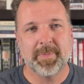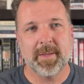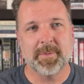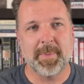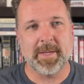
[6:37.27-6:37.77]

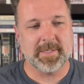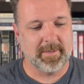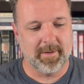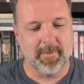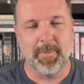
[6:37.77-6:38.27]
It's best,
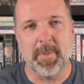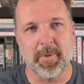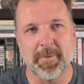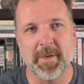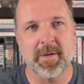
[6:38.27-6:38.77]
if
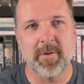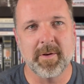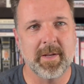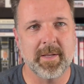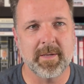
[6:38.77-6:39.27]
people think you're an
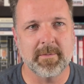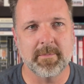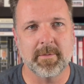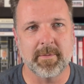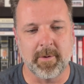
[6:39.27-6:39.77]
idiot,
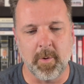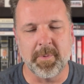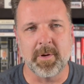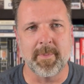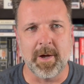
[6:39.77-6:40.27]
then
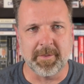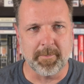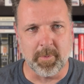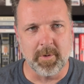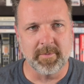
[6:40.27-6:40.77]
open your mouth
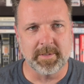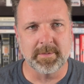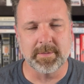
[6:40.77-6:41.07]
and prove it.